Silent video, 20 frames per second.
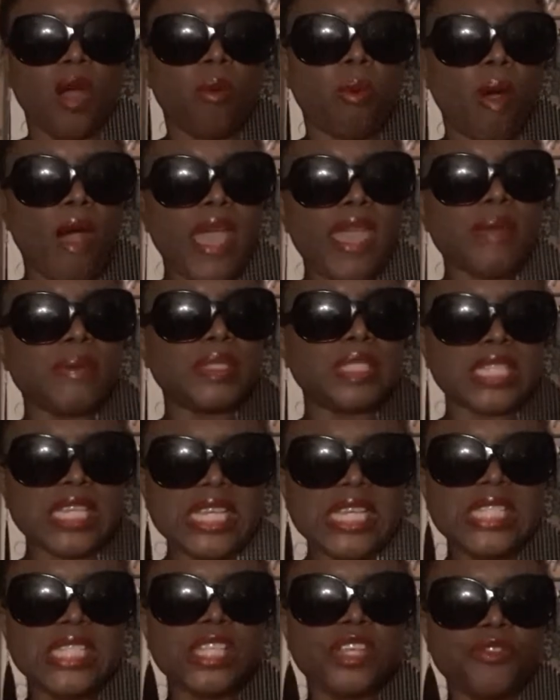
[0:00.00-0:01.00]
Why it was
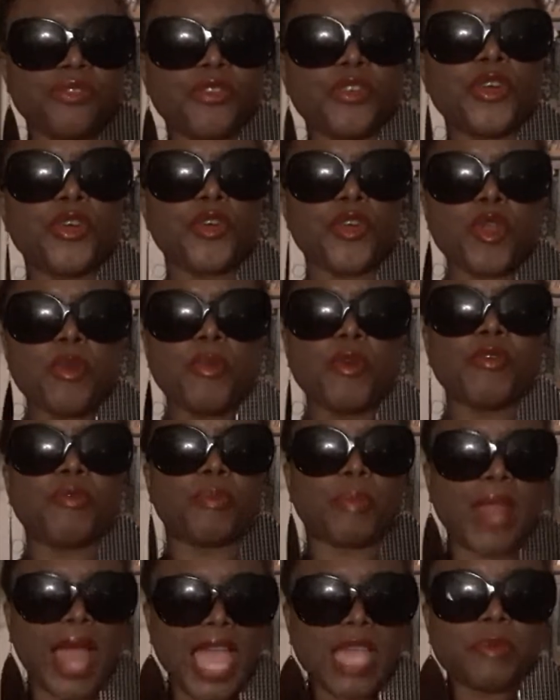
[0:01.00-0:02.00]
easier for a group
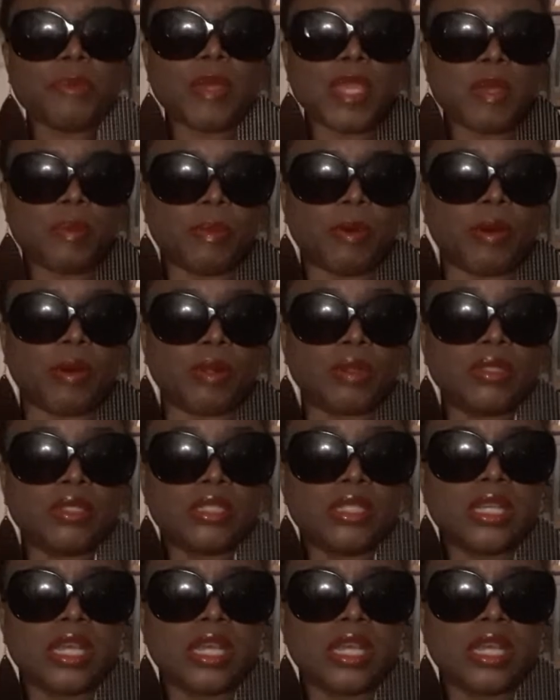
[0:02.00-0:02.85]
of black people